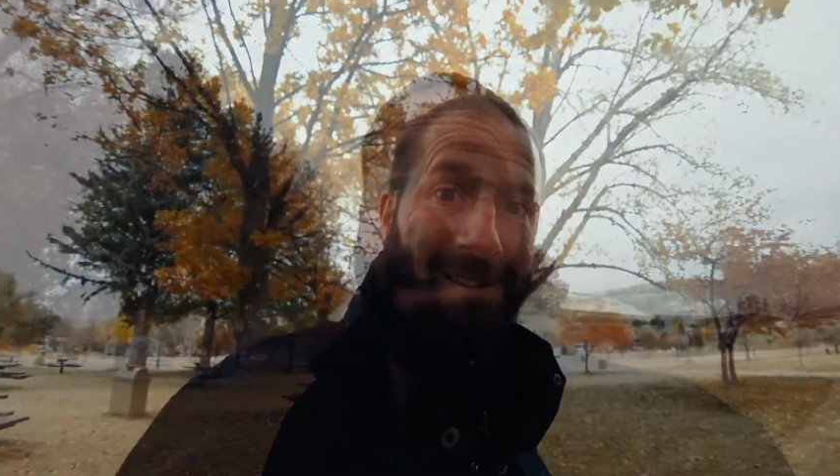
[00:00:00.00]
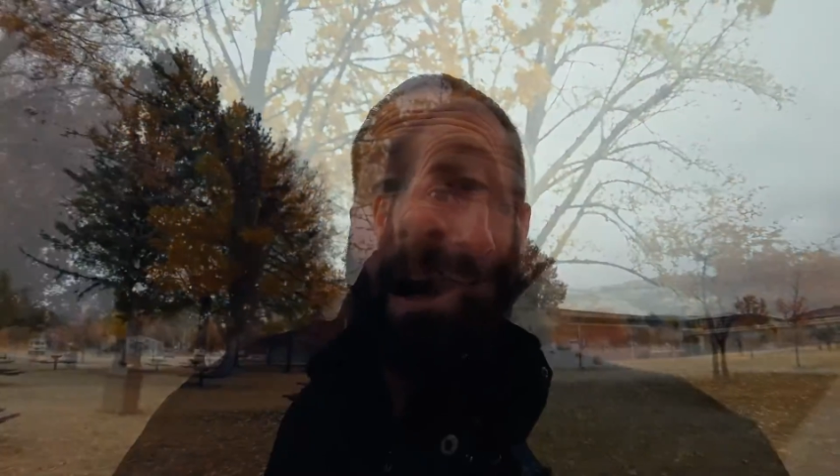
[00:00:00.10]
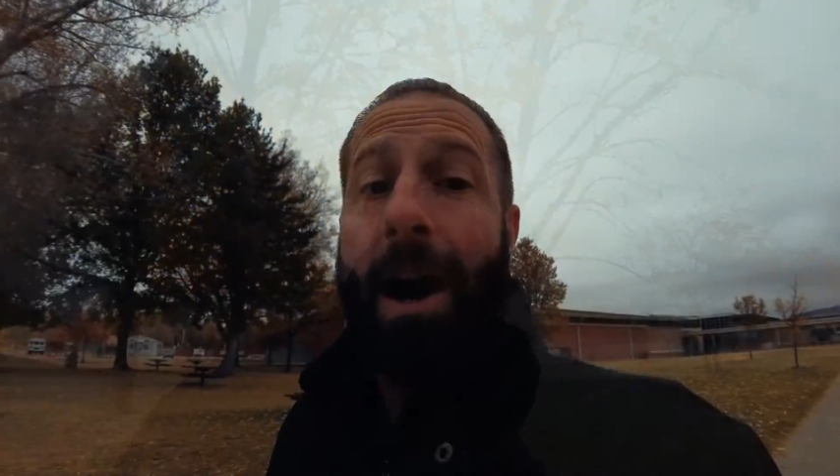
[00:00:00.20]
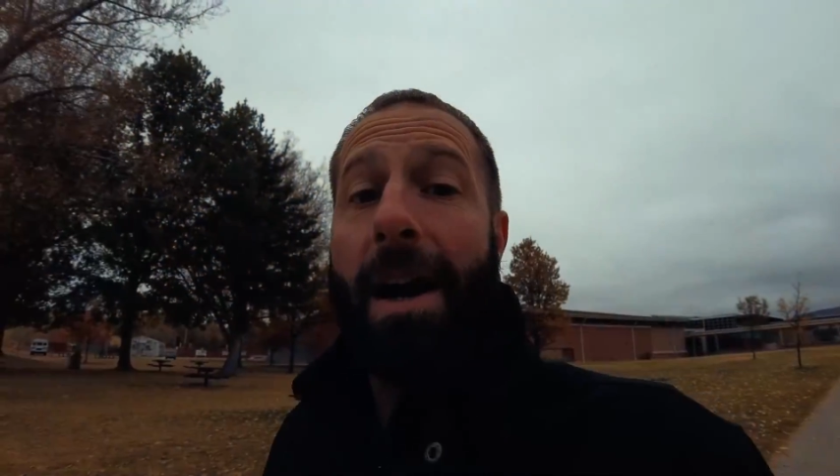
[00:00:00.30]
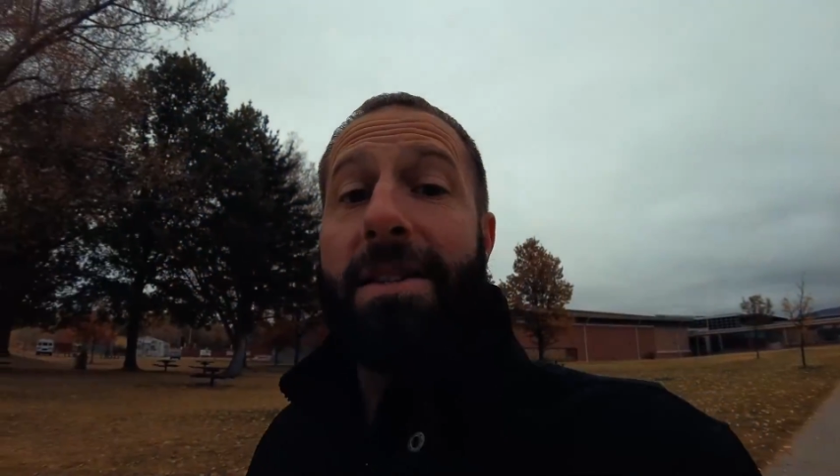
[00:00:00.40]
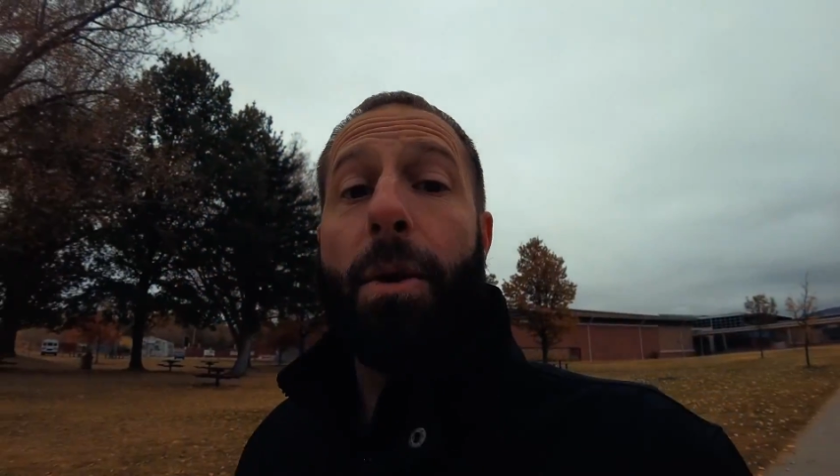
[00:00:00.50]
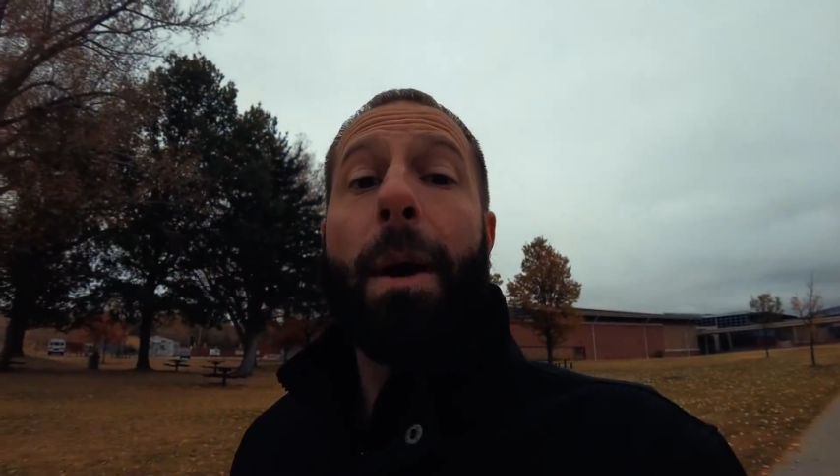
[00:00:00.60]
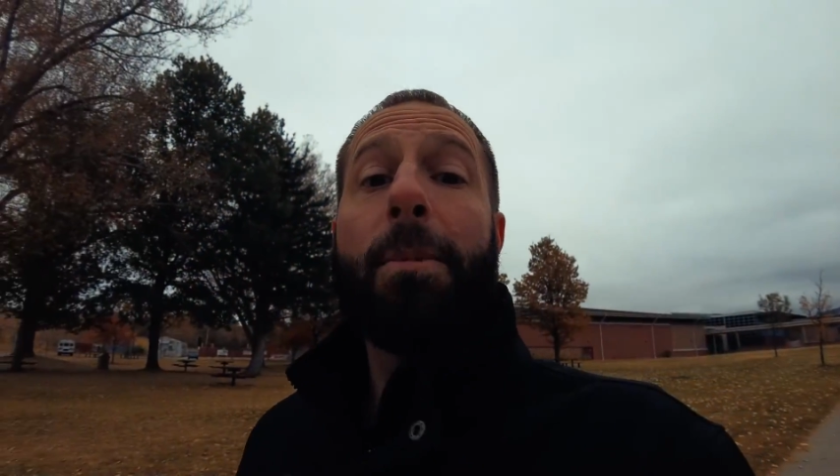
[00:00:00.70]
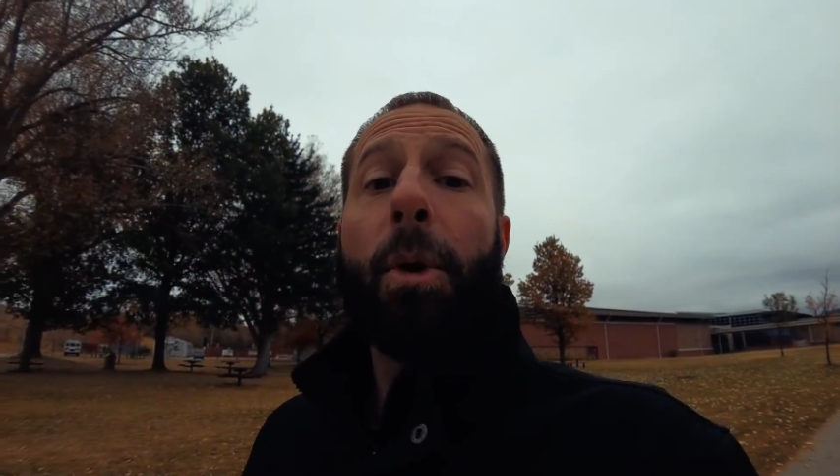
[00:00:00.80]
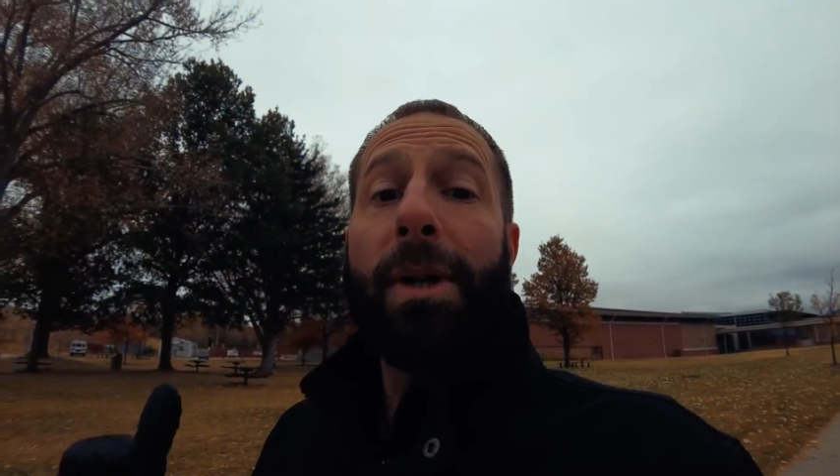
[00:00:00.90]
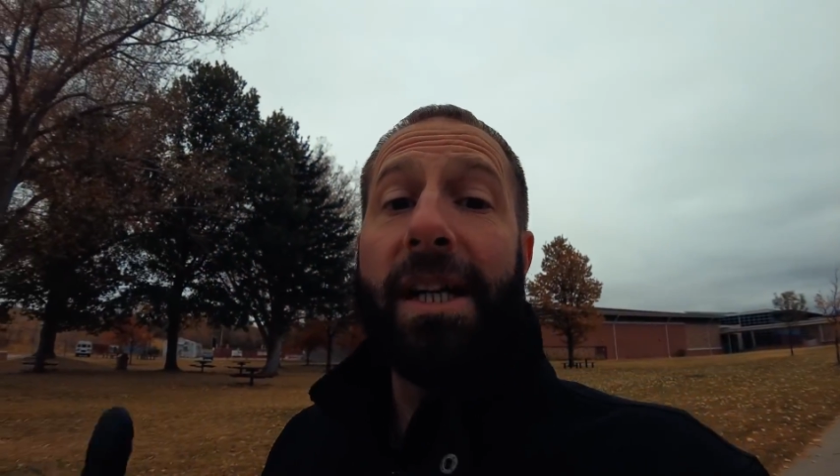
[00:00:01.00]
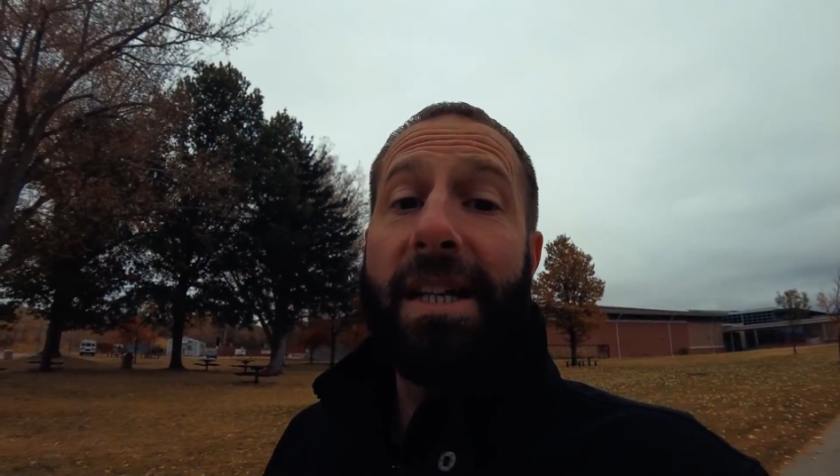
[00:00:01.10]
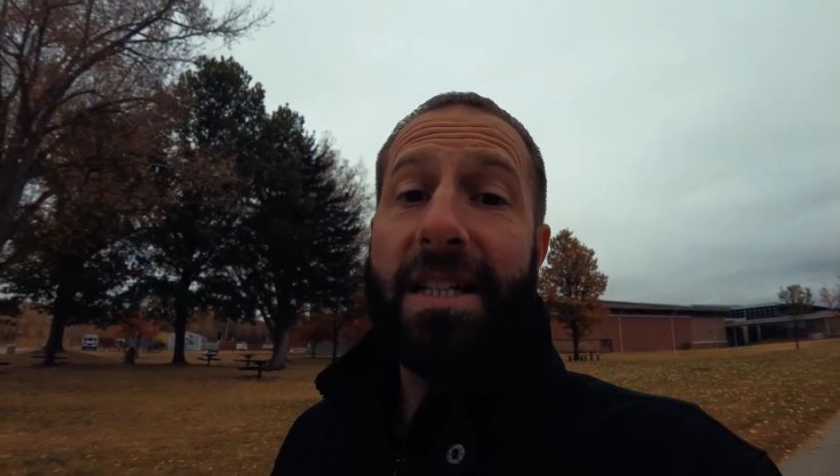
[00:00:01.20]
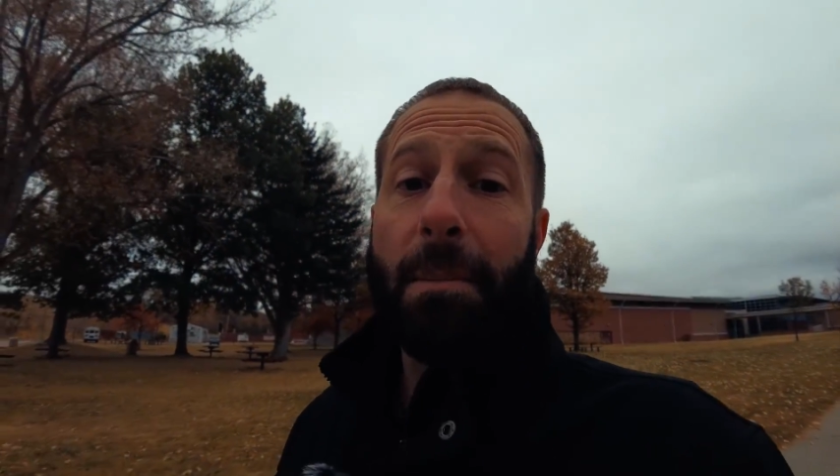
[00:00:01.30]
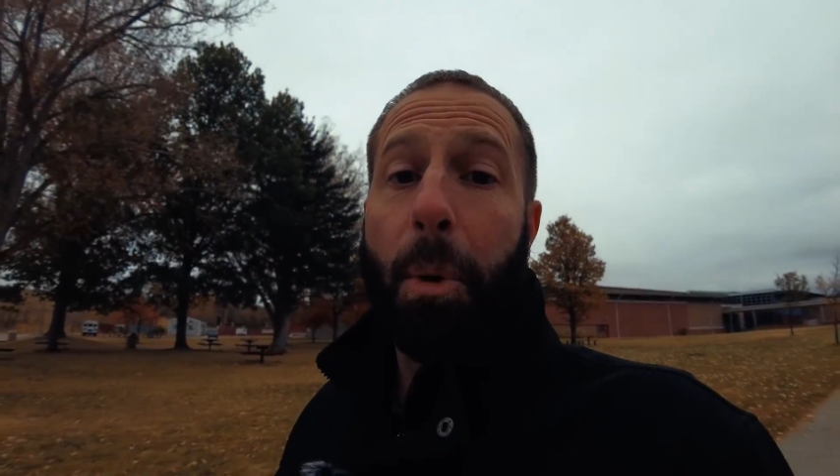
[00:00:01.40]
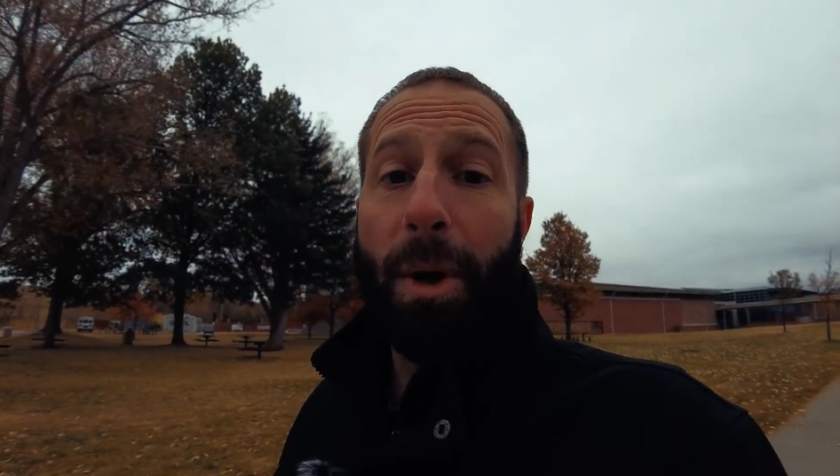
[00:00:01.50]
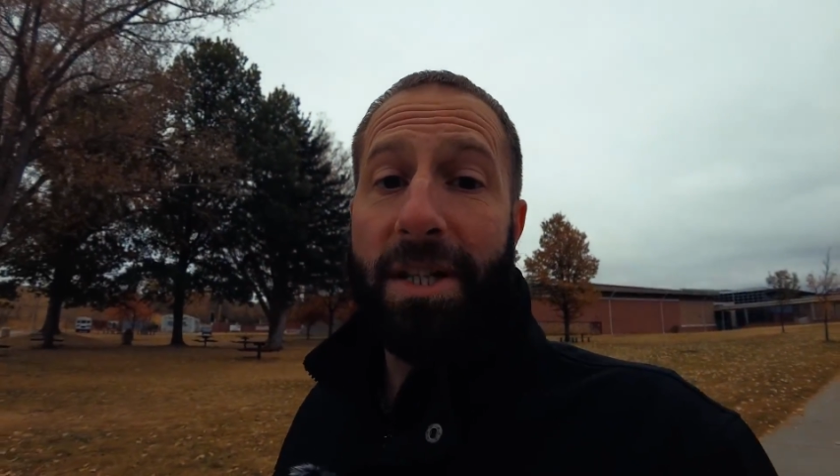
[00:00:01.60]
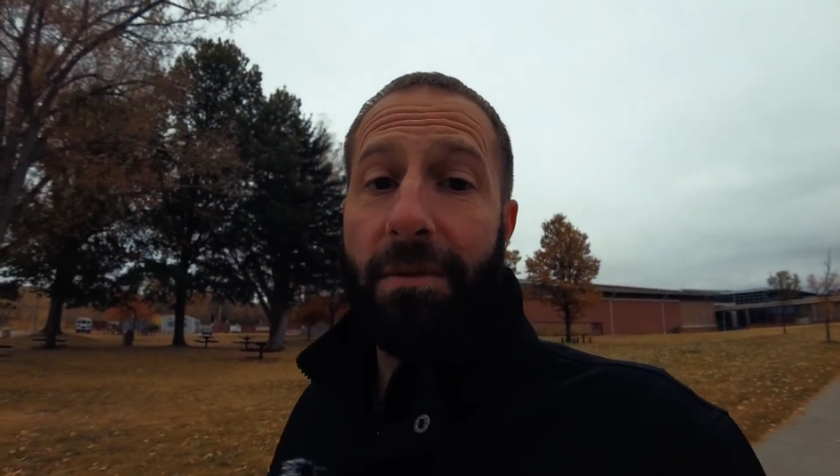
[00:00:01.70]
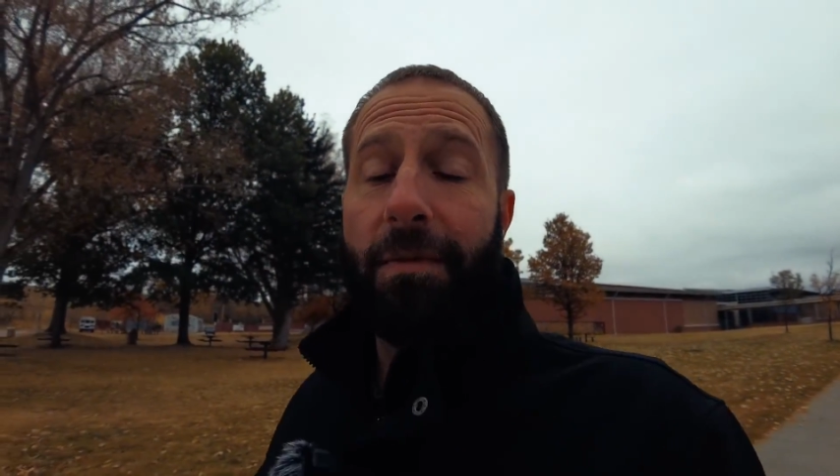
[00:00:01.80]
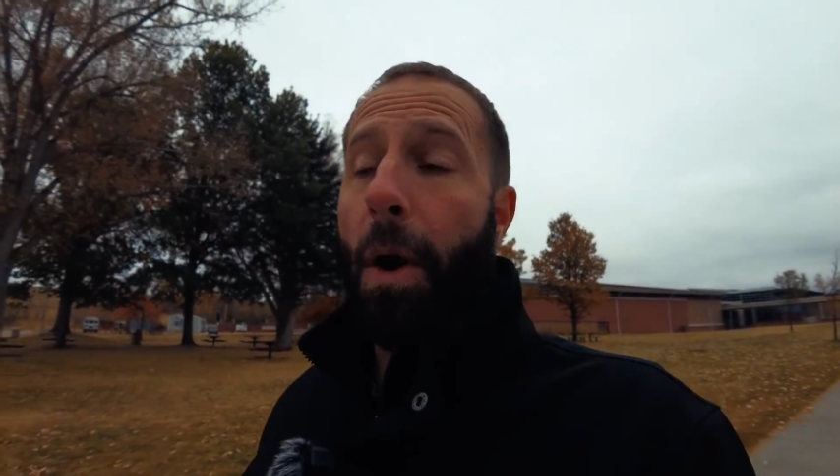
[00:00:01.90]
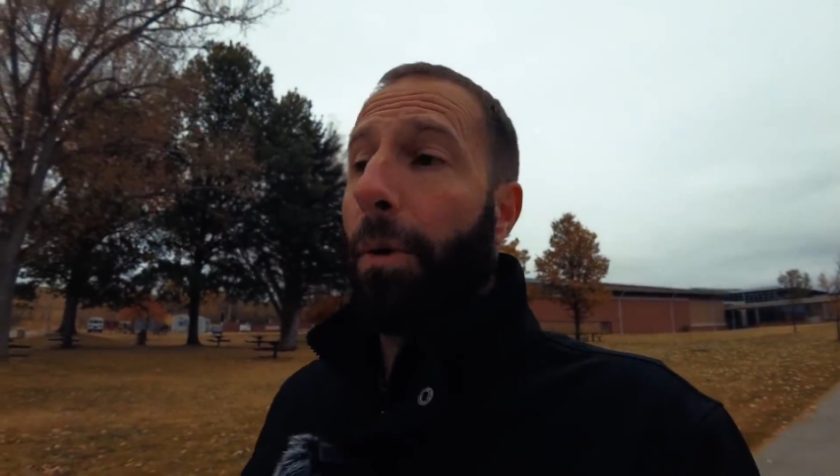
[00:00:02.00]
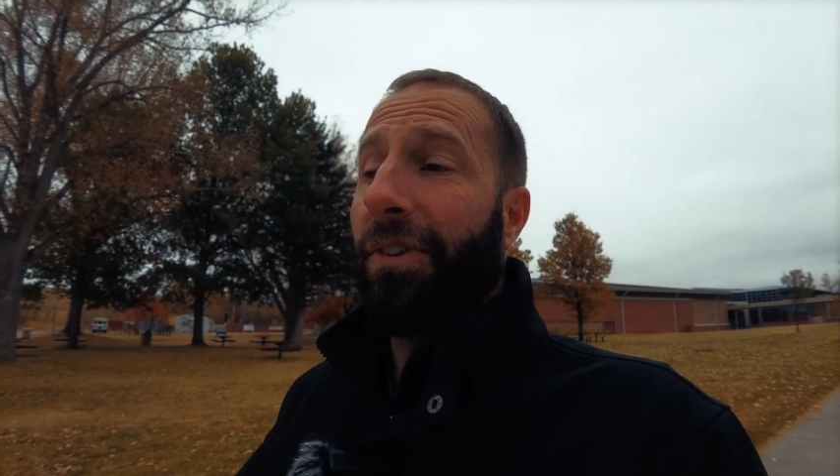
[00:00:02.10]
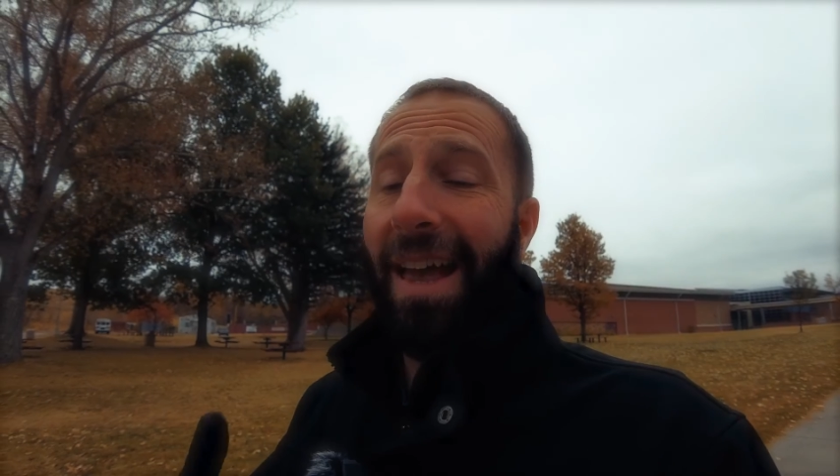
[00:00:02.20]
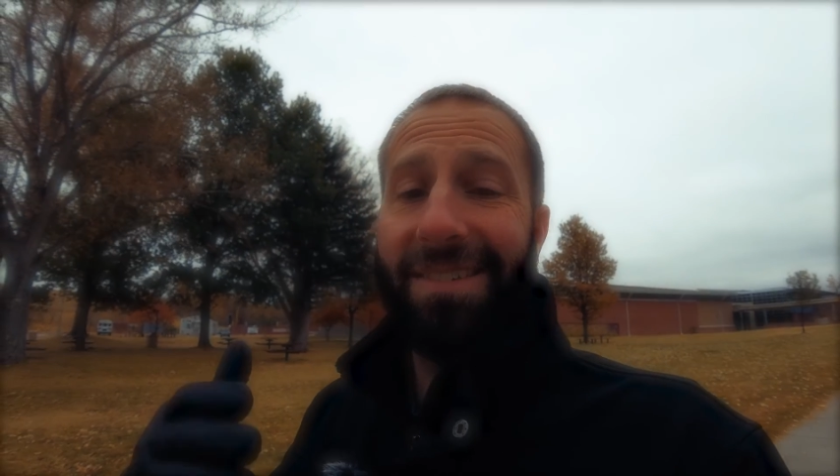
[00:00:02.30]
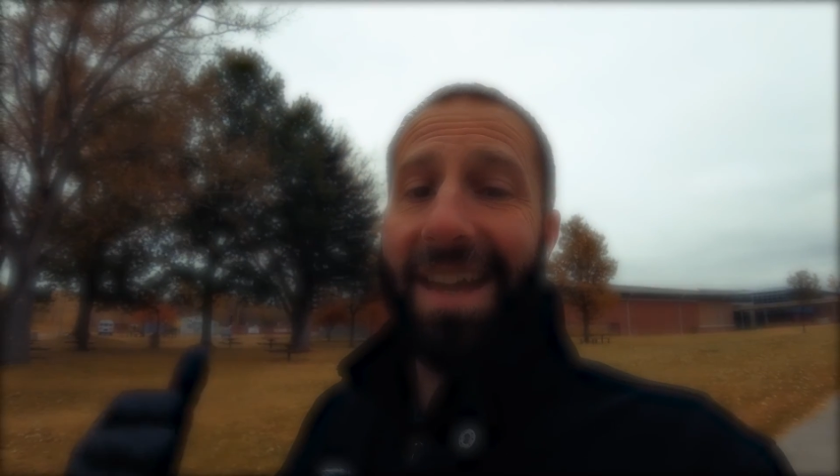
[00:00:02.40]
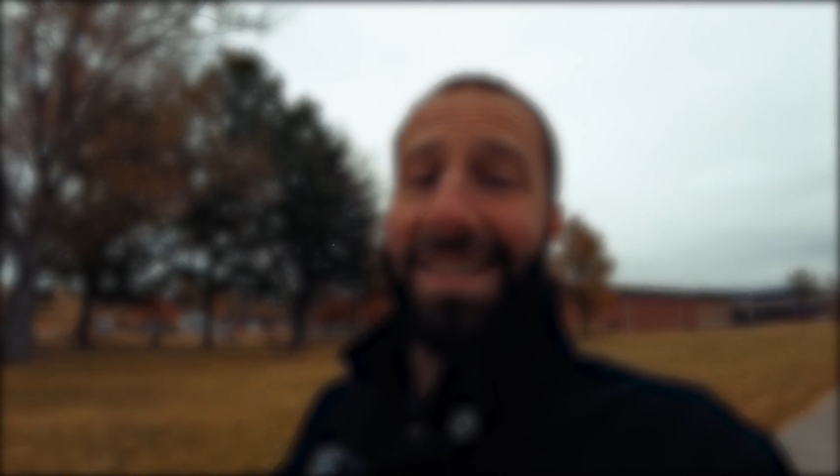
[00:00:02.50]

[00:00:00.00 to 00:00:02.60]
All right, so I'm going to disappoint some folks as I